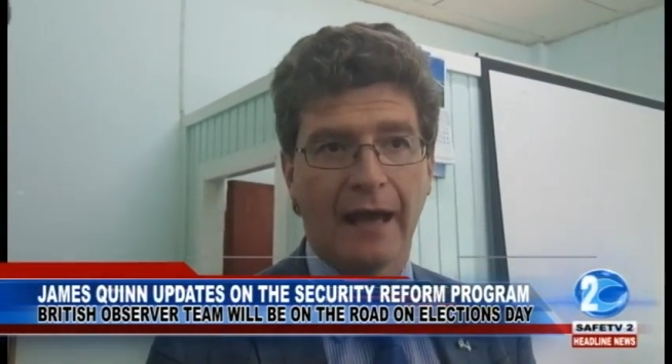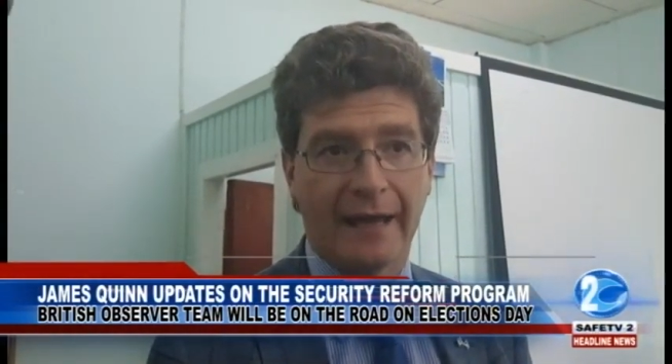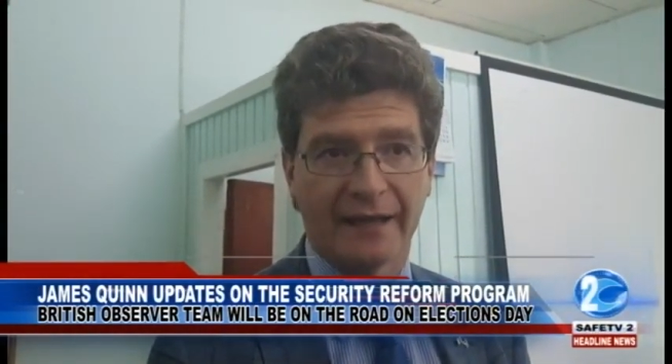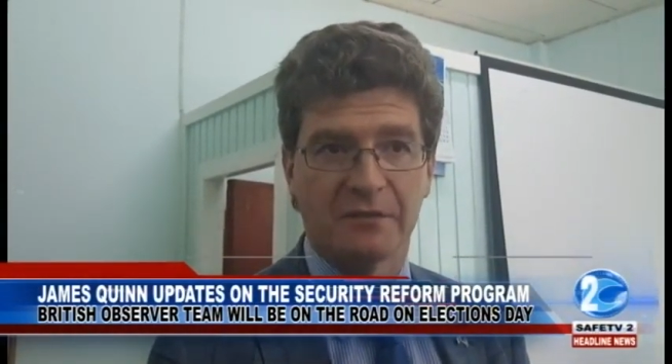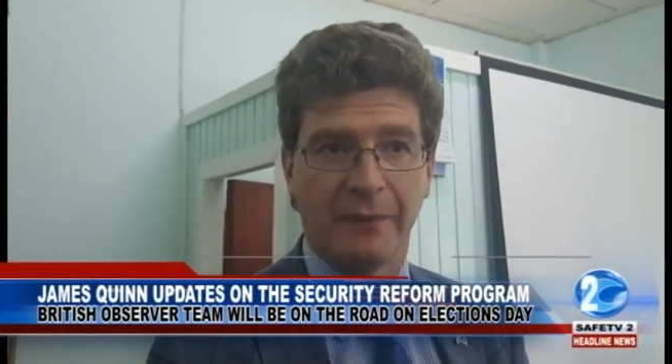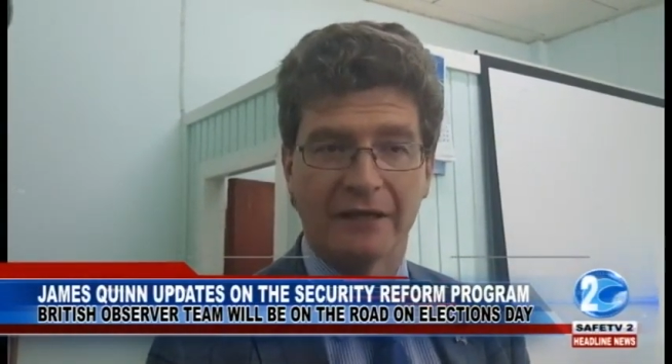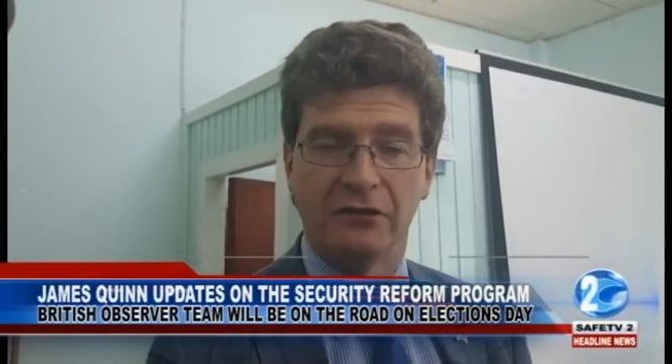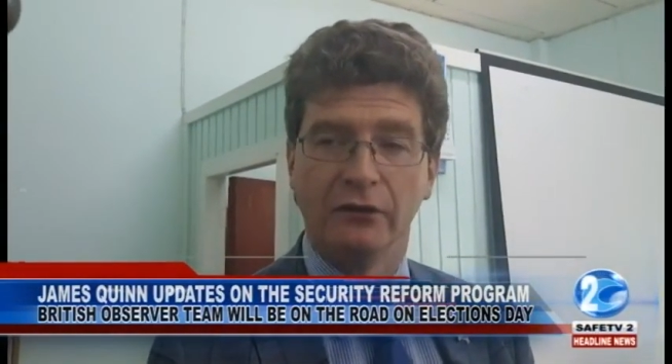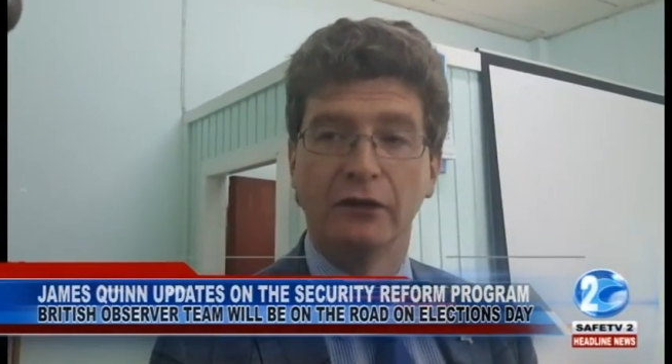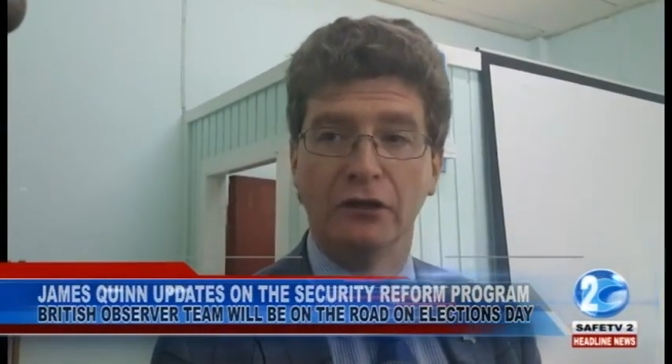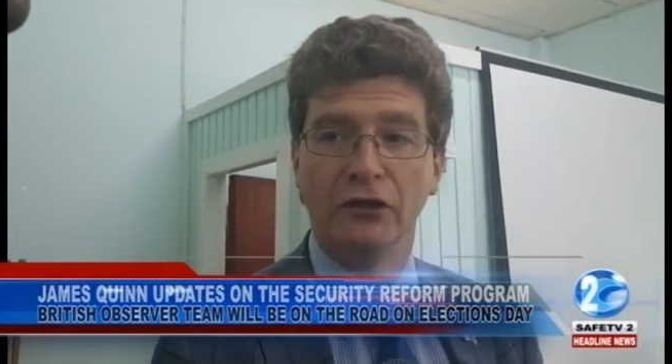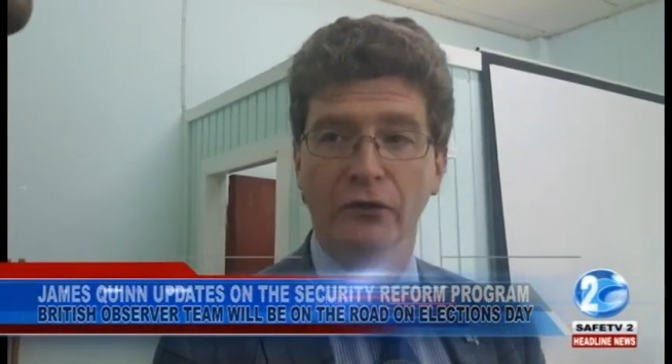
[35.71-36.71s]
expect to
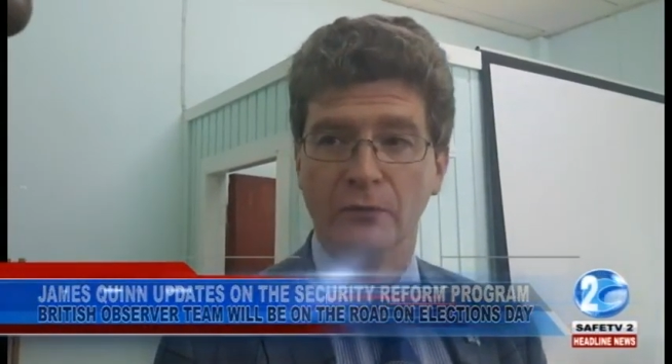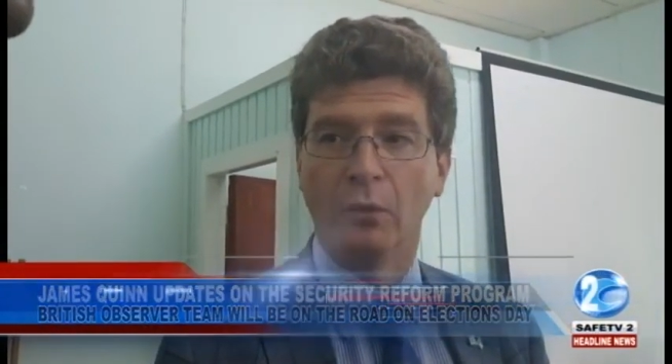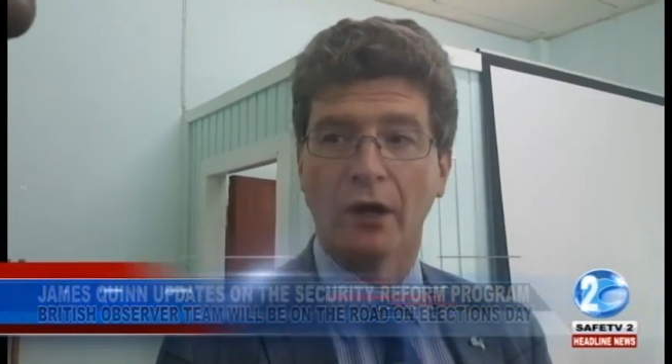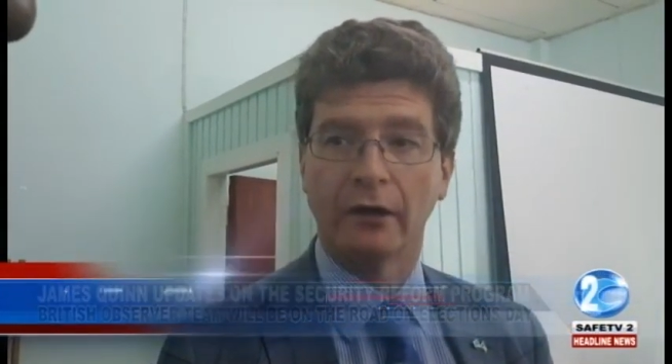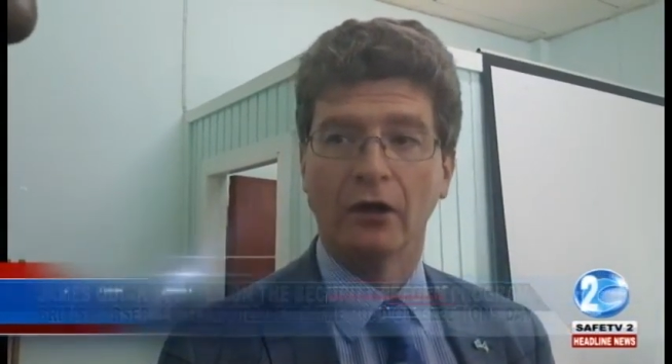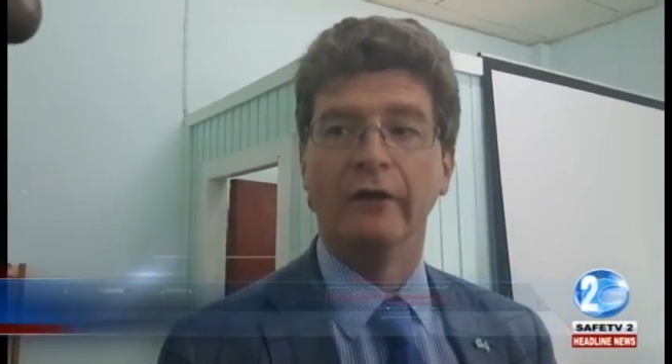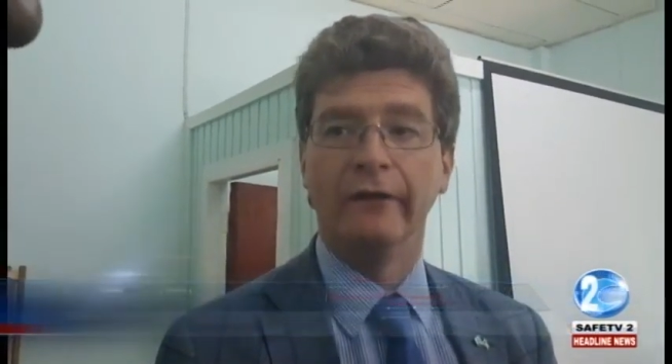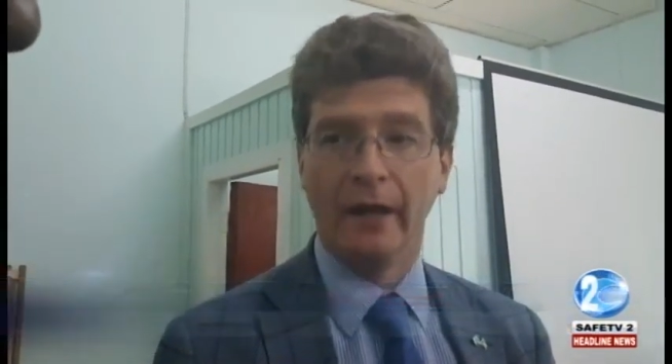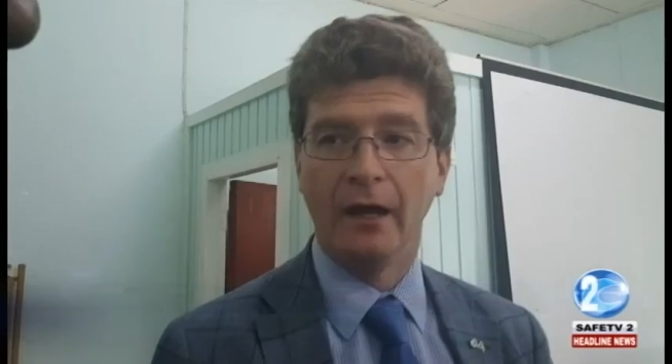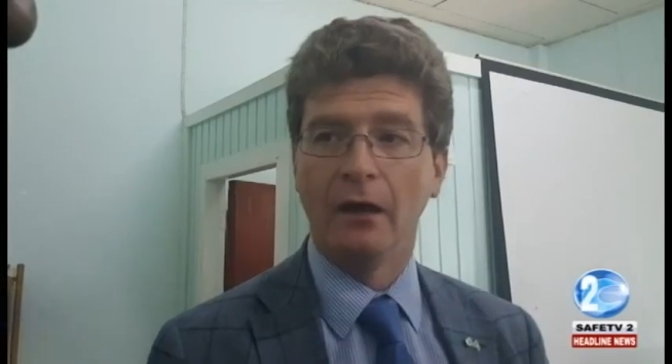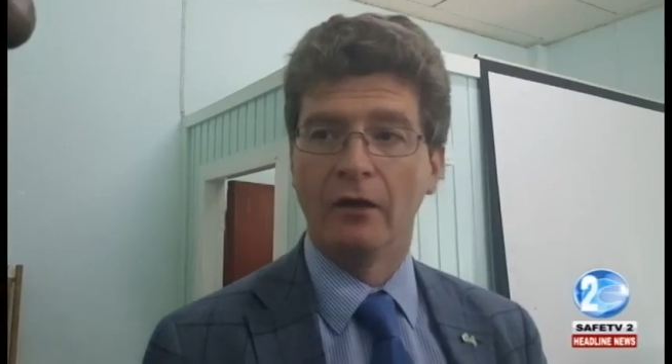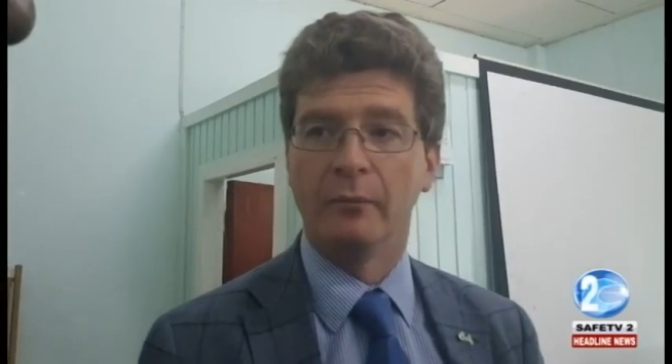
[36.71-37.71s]
include work on
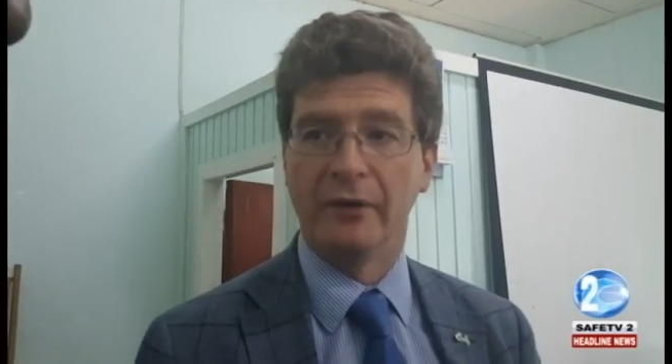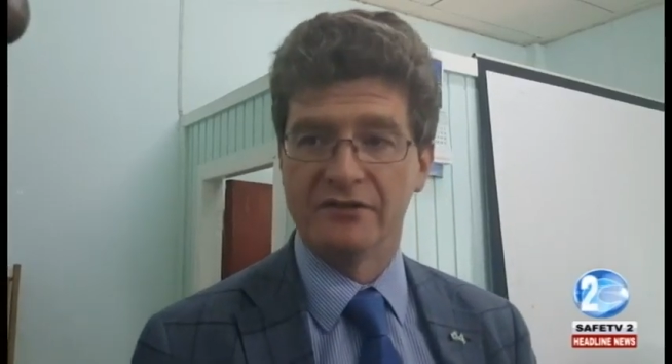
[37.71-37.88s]
the prison